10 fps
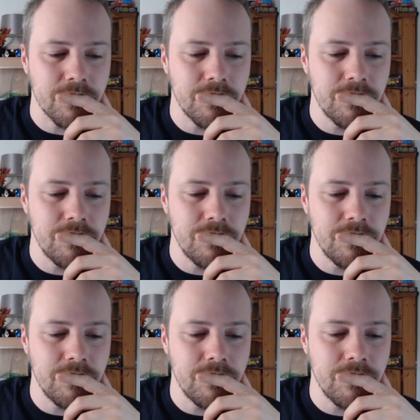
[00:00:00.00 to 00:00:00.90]

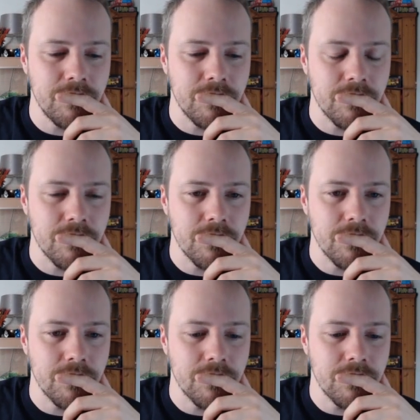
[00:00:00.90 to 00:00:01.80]
Mm,
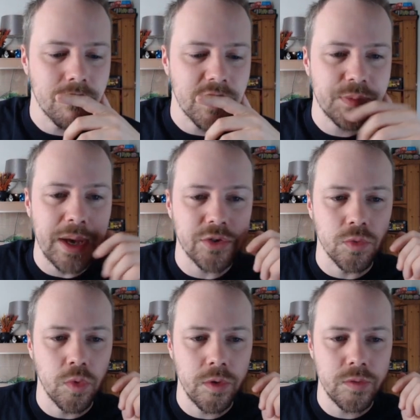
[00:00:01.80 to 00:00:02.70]
Spectral
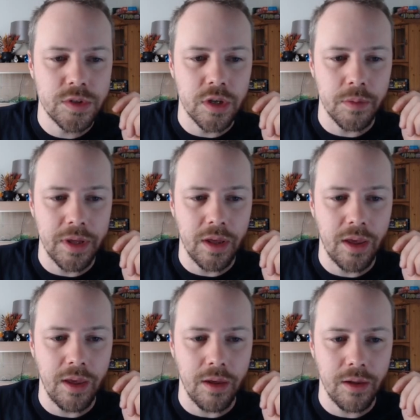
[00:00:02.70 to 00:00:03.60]
Wound's going to be
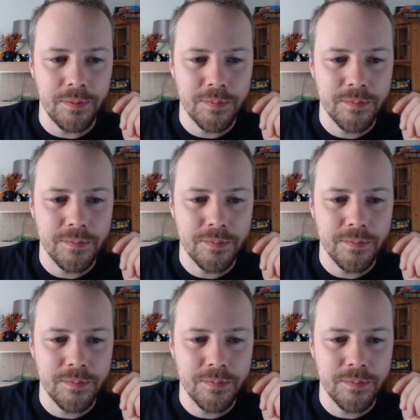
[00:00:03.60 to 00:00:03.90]
here.